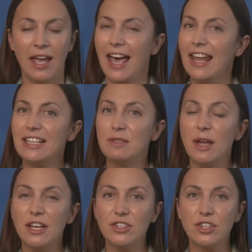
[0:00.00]
And as
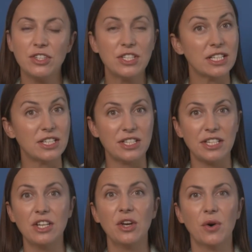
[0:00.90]
managers and
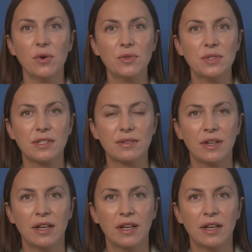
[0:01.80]
CEOs,